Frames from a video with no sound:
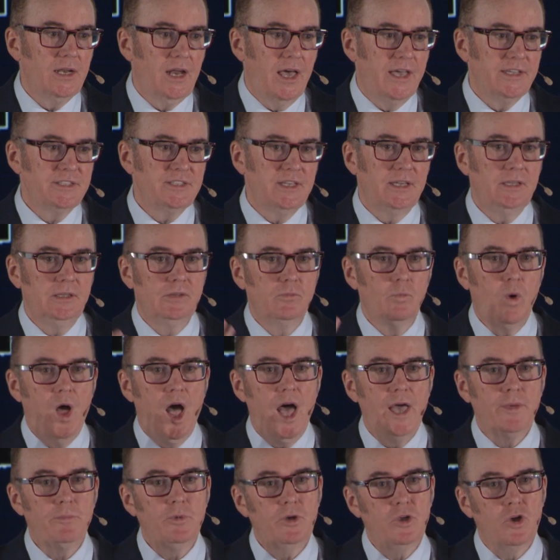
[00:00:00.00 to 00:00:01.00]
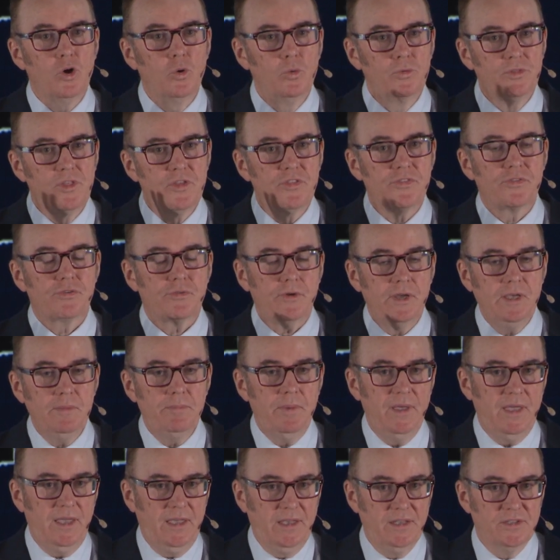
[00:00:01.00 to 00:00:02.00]
highlighting what I would call the
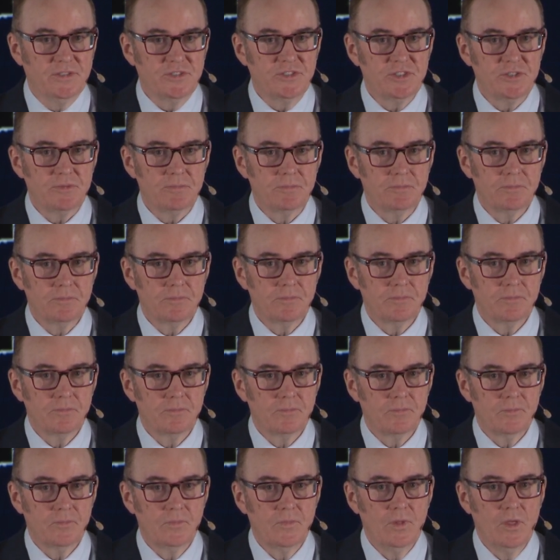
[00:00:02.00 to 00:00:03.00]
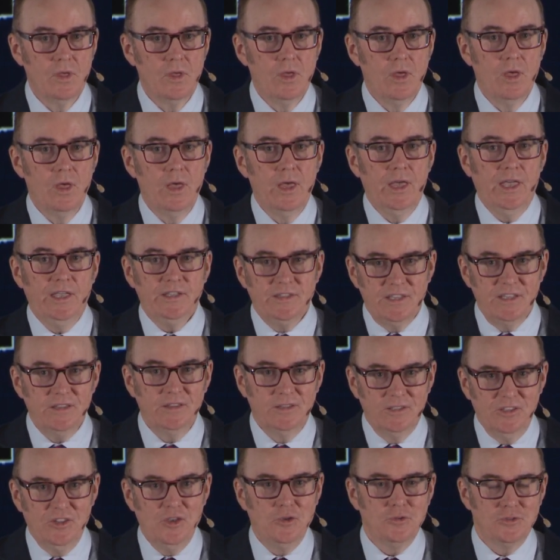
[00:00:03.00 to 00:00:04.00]
3 Ps. He
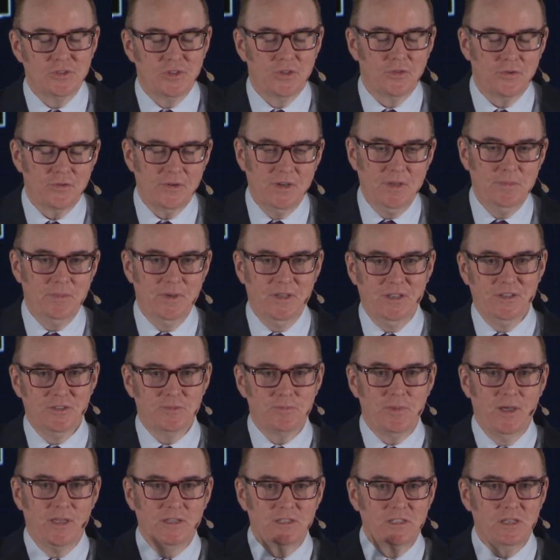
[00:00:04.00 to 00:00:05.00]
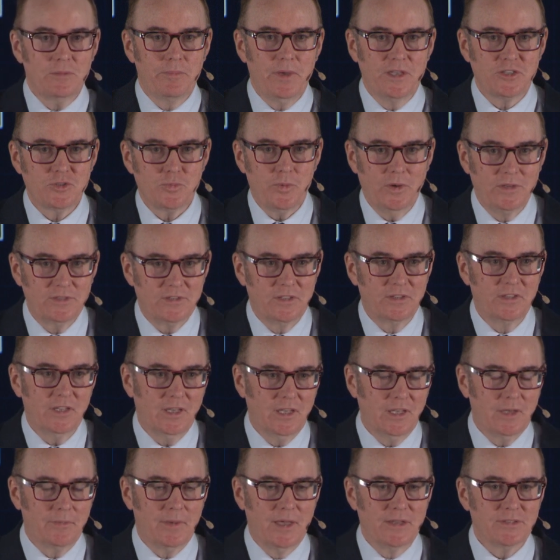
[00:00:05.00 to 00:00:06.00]
didn't use the 3 Ps, but it's the best way to
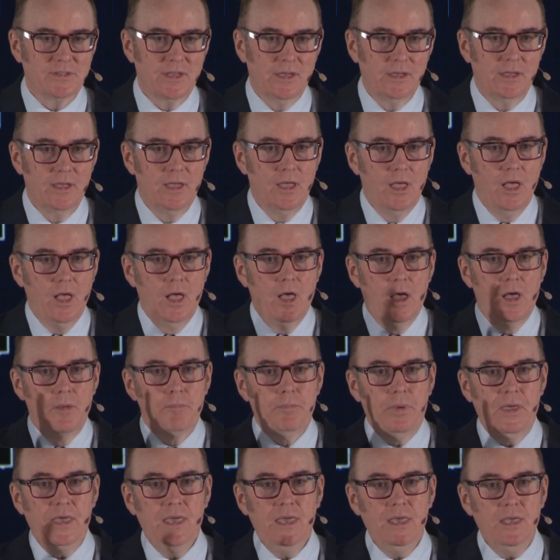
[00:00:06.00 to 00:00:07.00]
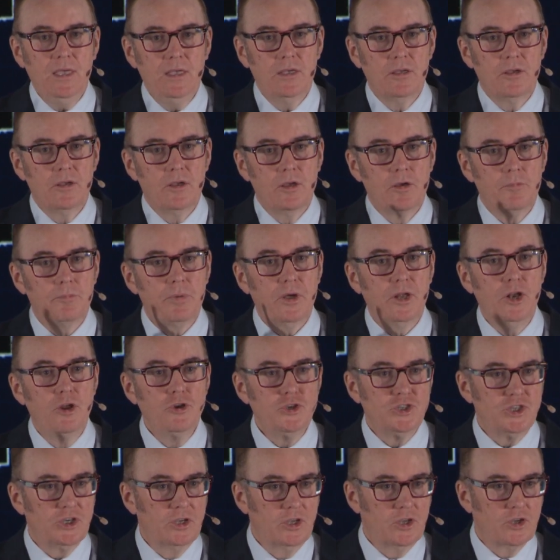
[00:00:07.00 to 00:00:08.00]
think about it. P,
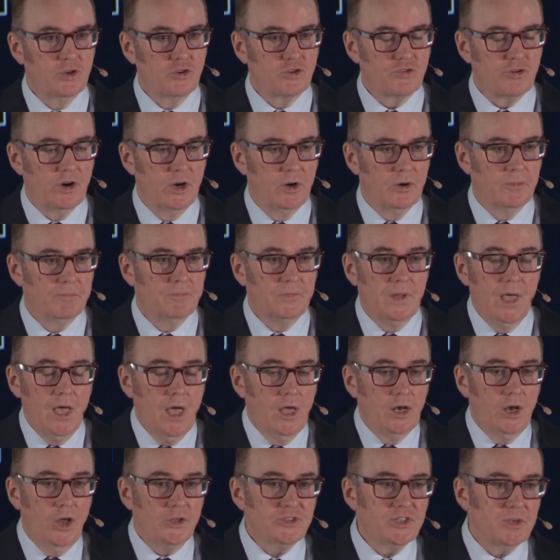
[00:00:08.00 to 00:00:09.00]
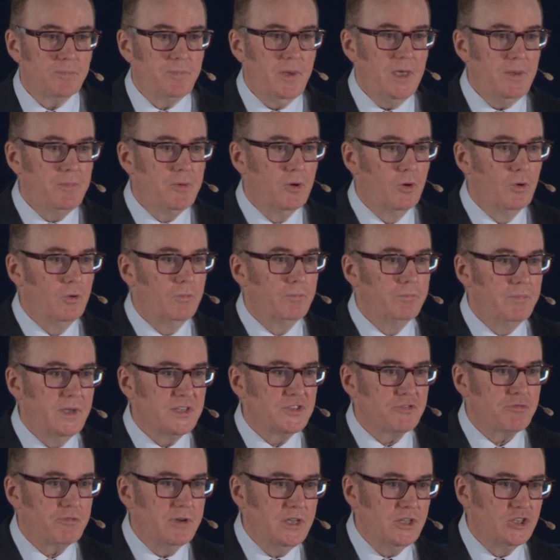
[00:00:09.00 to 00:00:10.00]
pollution control. Lots of people
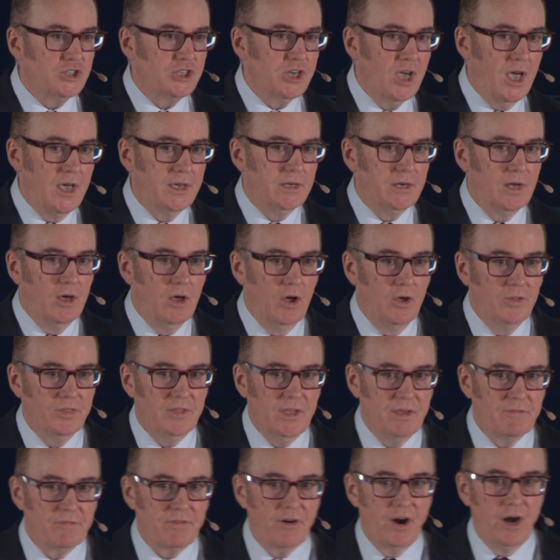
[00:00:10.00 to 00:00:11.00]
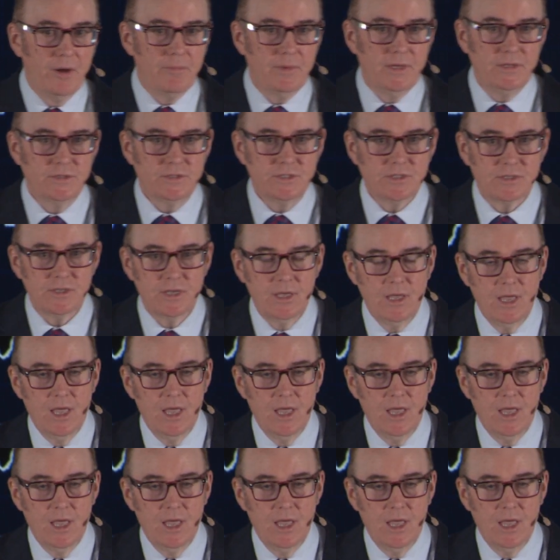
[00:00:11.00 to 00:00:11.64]
misread China on the environment.